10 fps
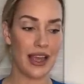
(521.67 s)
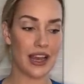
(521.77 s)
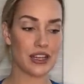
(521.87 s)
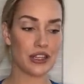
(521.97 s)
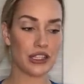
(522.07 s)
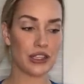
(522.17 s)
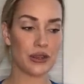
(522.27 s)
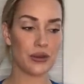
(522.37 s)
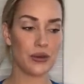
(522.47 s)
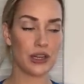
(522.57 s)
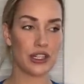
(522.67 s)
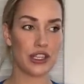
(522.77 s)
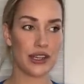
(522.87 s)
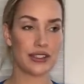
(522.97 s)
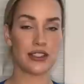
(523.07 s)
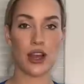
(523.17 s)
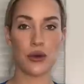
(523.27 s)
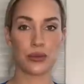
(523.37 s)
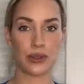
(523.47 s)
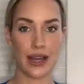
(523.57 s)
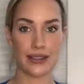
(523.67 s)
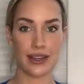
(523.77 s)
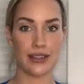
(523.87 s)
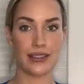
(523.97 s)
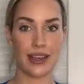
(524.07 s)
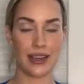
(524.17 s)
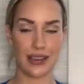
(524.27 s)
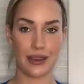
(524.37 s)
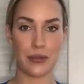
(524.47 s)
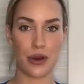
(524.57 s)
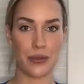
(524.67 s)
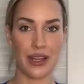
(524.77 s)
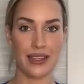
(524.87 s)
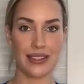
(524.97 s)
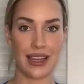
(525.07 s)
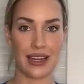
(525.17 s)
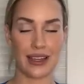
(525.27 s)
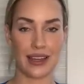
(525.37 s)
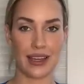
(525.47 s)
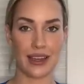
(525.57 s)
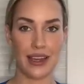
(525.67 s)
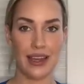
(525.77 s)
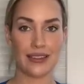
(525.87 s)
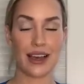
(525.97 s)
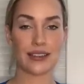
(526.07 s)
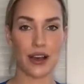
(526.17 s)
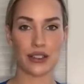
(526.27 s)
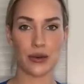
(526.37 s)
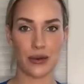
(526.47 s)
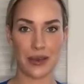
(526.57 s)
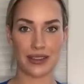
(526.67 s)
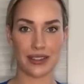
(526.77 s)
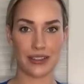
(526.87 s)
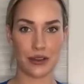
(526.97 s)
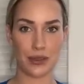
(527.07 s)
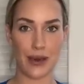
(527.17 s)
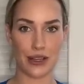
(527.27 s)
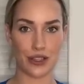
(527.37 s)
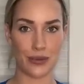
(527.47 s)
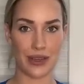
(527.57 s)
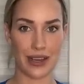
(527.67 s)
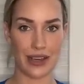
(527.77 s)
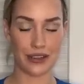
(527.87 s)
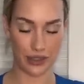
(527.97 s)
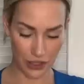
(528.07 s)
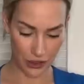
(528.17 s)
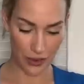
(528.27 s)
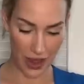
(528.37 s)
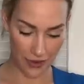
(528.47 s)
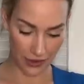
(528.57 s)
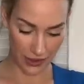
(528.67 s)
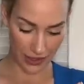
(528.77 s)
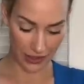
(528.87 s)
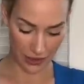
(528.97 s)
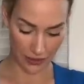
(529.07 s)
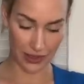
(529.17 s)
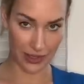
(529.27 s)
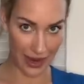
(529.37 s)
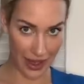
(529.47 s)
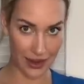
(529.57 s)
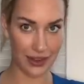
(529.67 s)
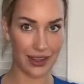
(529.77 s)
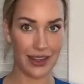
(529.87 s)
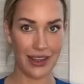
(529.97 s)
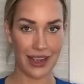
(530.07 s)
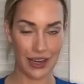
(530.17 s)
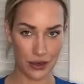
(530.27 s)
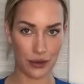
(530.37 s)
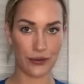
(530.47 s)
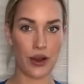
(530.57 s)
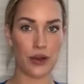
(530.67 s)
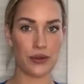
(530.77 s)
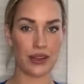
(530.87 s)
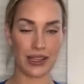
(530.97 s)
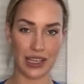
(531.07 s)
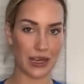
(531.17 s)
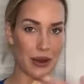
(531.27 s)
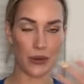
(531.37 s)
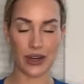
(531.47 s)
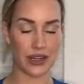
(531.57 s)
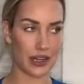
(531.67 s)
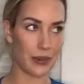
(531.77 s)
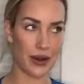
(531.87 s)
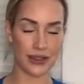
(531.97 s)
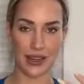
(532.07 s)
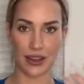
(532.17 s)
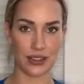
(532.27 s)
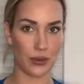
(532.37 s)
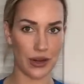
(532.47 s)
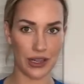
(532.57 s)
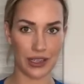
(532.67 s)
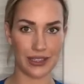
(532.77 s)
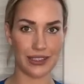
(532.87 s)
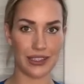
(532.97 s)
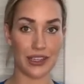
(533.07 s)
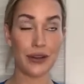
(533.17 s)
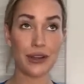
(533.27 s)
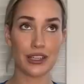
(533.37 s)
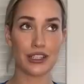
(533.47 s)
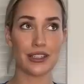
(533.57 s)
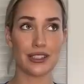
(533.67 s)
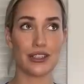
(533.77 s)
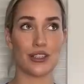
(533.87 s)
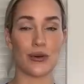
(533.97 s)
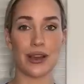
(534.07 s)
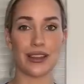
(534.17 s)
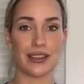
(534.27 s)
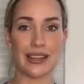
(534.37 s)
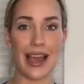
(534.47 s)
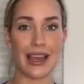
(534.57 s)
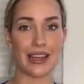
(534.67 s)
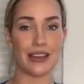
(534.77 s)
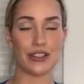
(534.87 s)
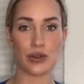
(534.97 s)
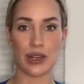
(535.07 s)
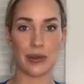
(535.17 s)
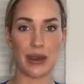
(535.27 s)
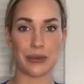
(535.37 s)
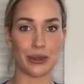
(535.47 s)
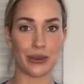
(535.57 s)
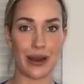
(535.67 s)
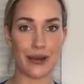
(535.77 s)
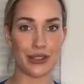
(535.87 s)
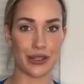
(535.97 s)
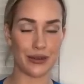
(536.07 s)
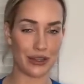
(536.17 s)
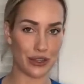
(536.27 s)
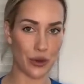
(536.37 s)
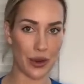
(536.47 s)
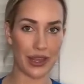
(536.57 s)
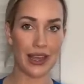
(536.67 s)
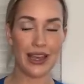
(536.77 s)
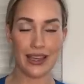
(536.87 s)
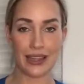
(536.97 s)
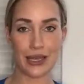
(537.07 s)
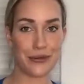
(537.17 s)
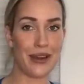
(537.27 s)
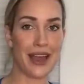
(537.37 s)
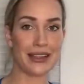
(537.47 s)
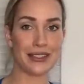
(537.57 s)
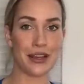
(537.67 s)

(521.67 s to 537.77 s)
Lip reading: And you are just so present and in the moment. And I think that's also what makes it so special because you don't have your head in your phone thinking about what you're gonna post next or what you're going to do. You're just enjoying the day and enjoying the people around you and enjoying the event.